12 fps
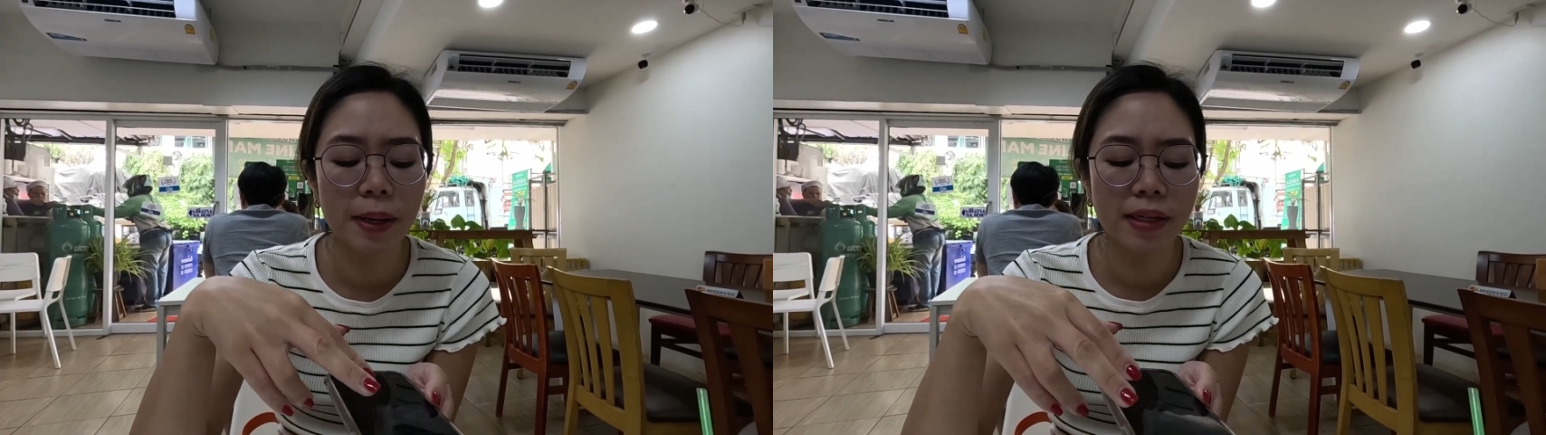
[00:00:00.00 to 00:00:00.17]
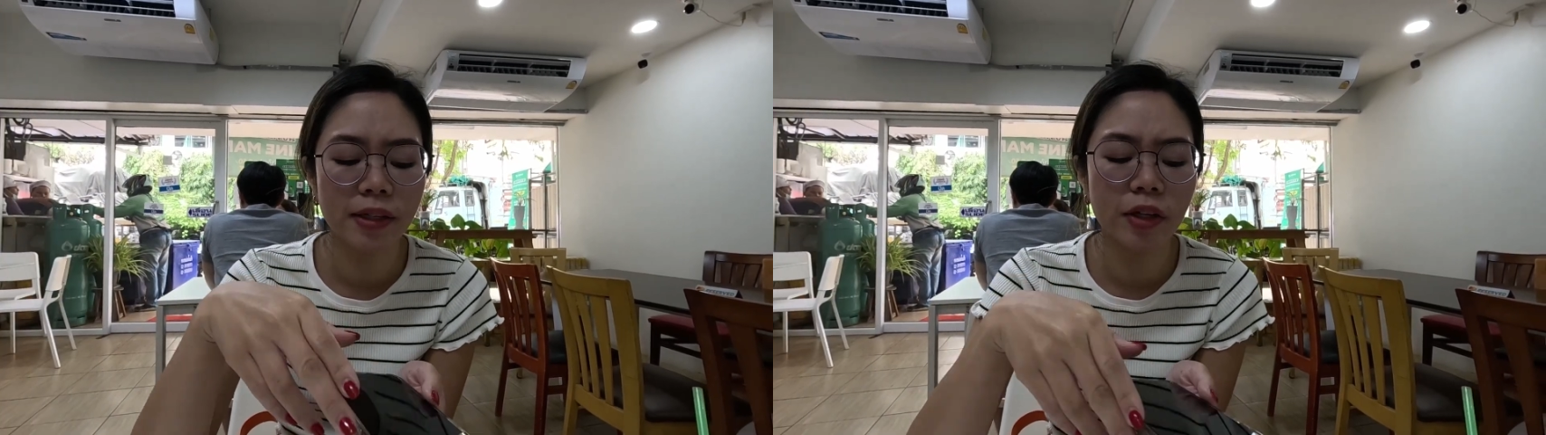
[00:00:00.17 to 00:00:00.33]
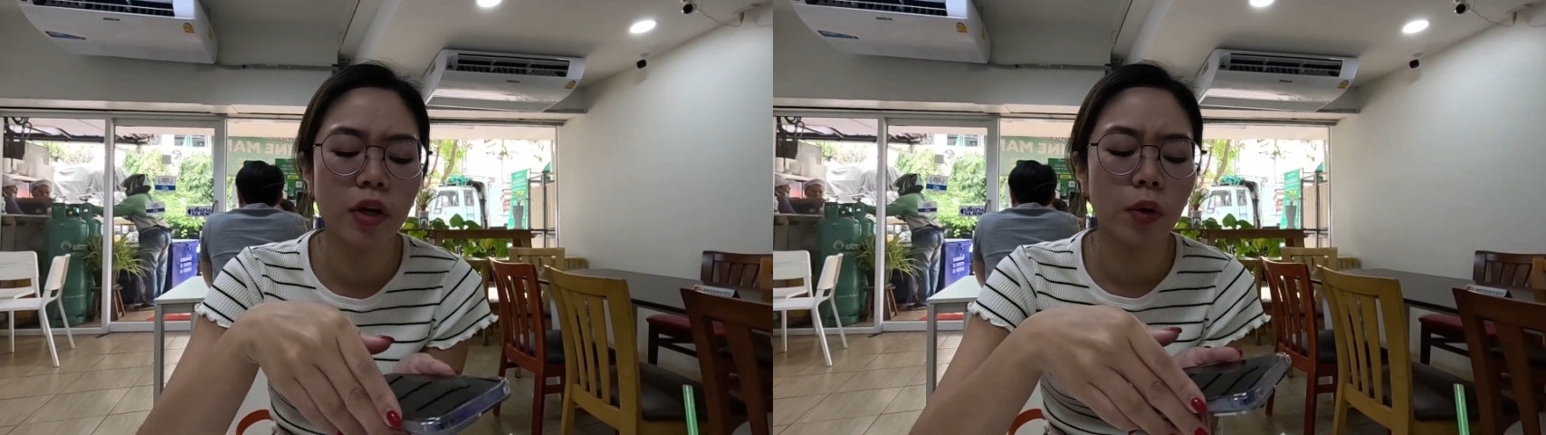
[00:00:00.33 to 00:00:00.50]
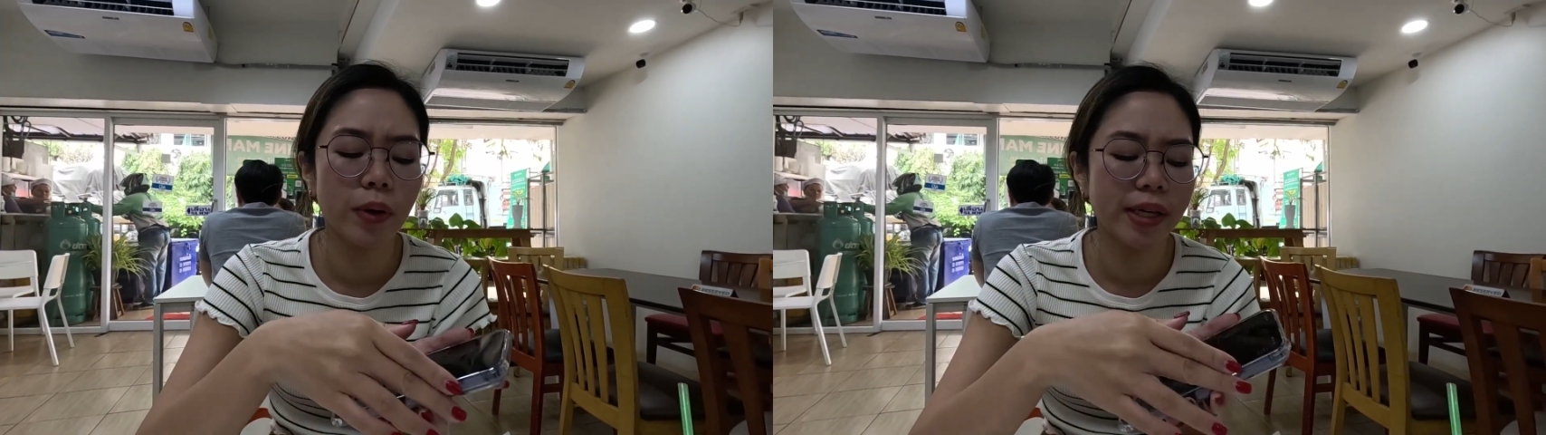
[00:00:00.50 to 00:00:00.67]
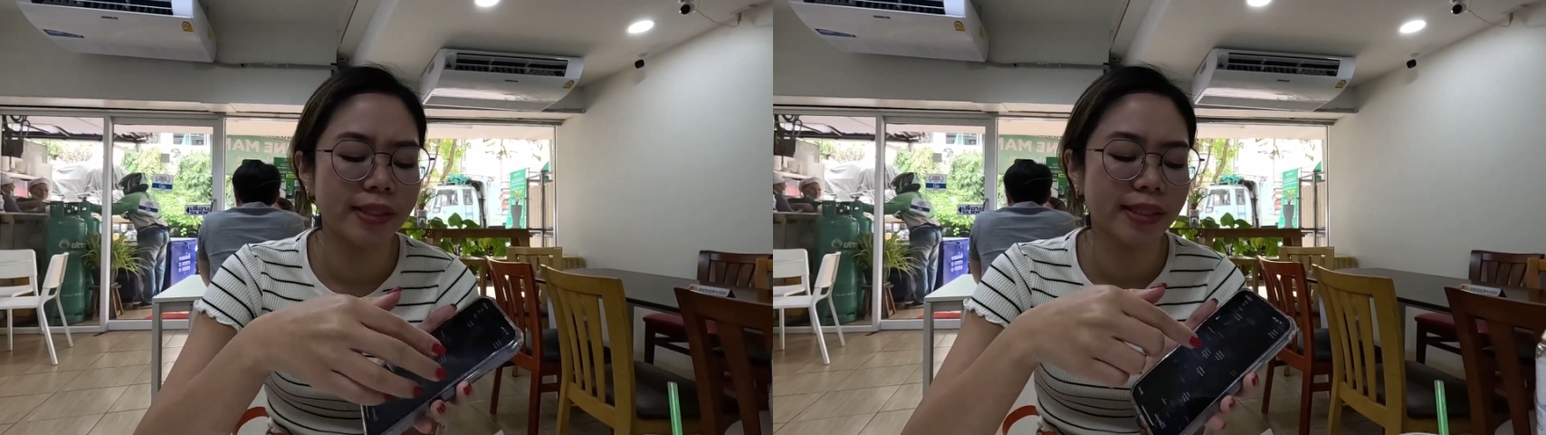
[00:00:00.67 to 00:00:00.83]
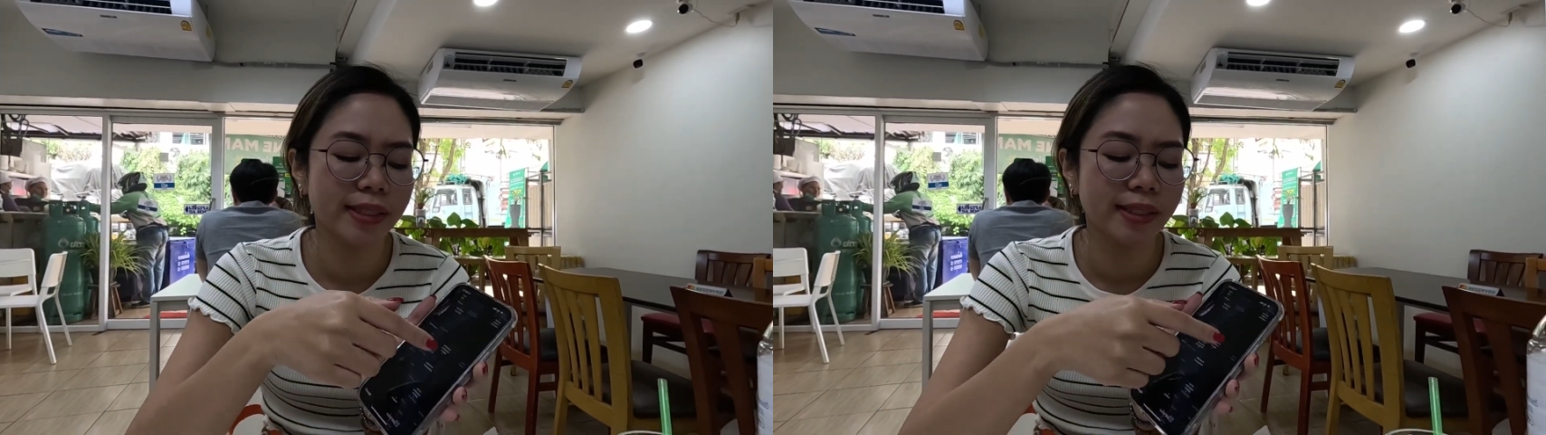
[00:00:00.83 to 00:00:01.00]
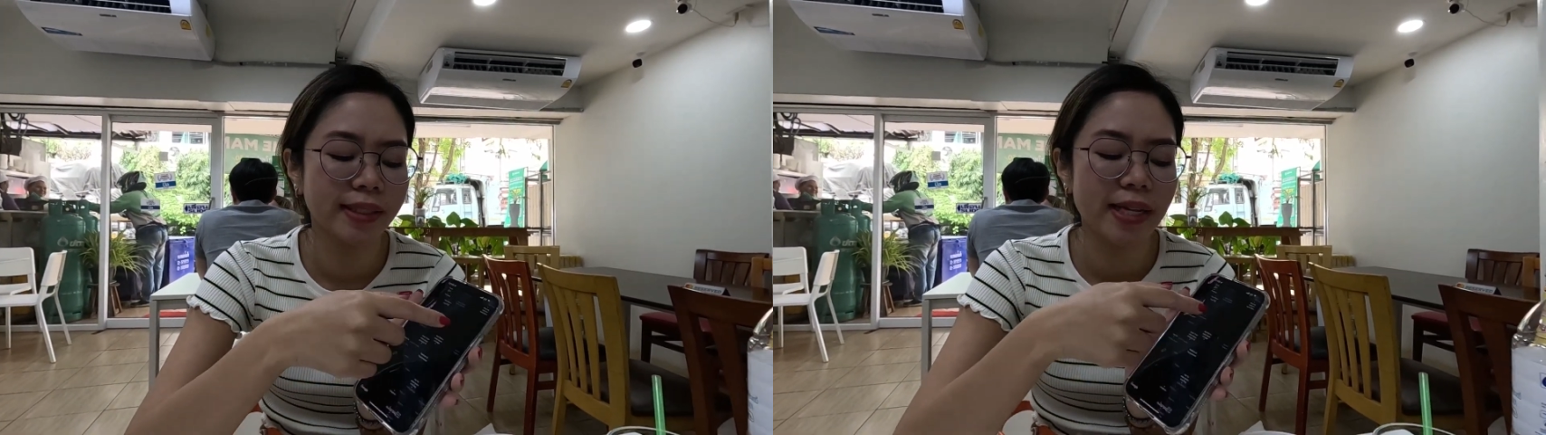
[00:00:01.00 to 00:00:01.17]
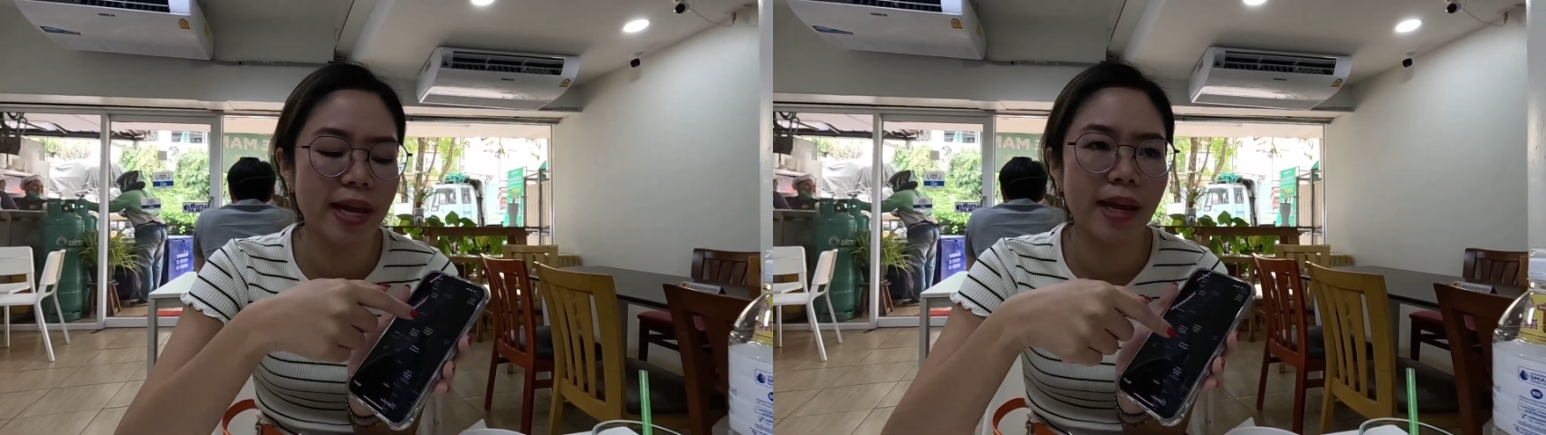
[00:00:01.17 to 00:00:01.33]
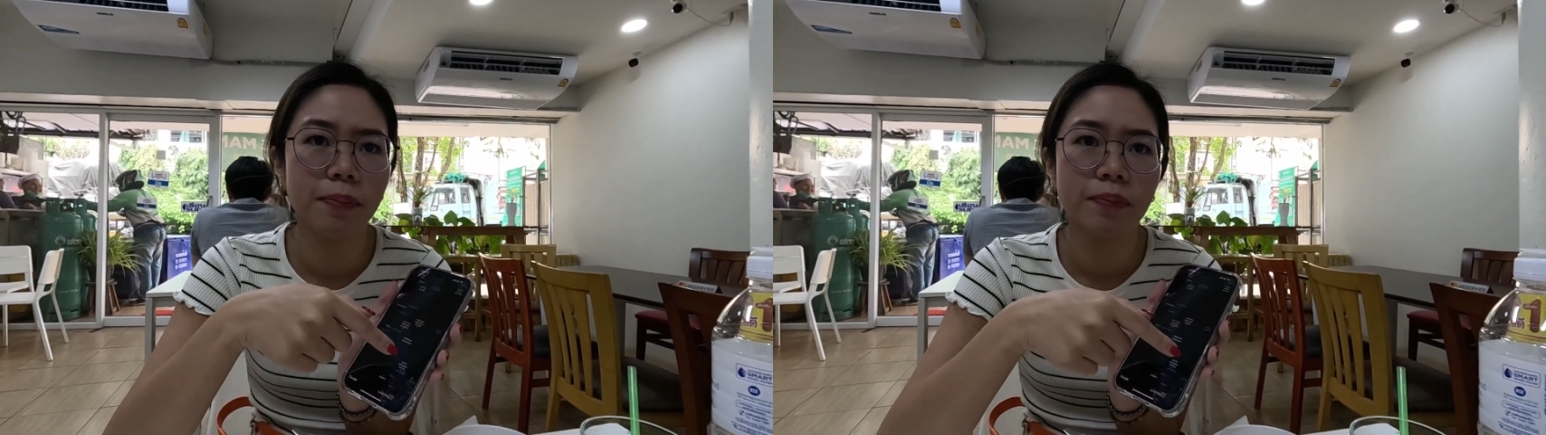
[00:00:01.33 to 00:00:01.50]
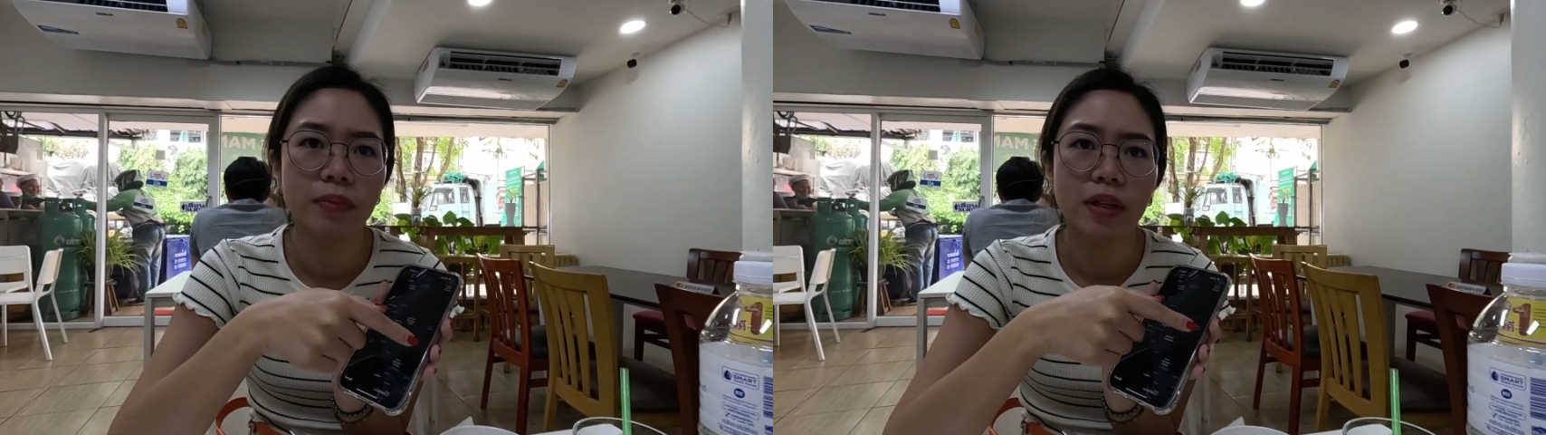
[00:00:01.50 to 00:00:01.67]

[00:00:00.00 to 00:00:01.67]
but it's the same